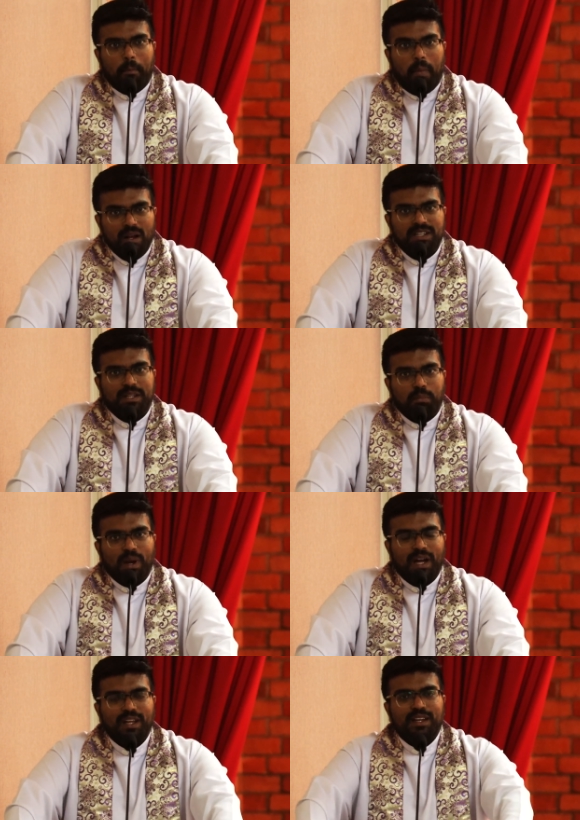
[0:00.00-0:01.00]

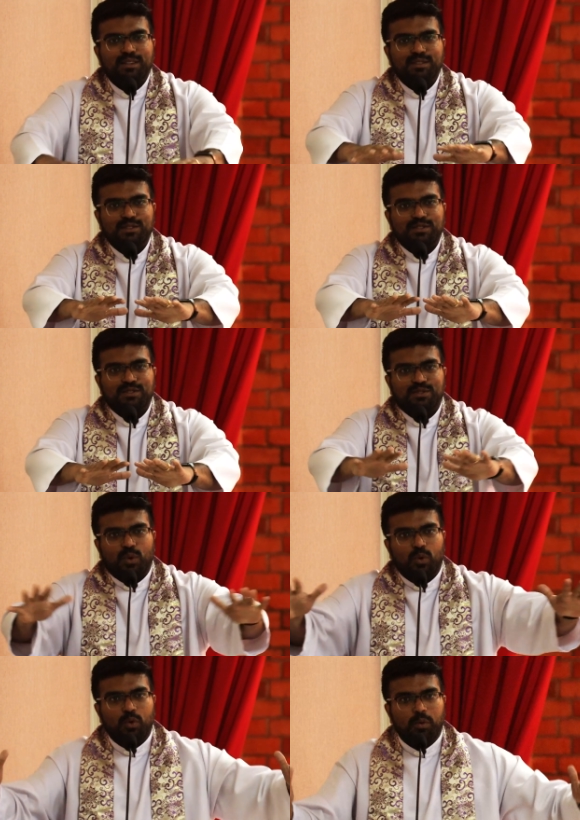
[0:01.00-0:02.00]
multiply so